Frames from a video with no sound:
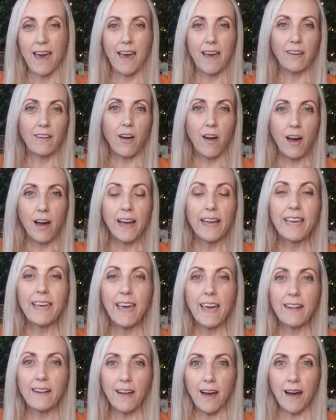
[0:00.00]
And I
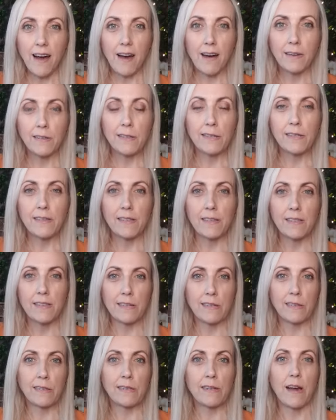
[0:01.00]
get asked
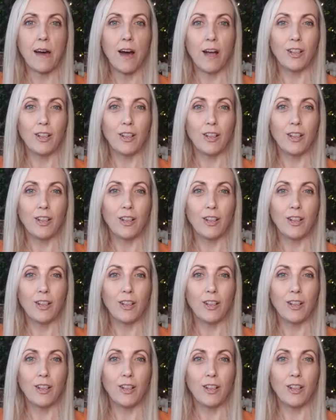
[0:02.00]
this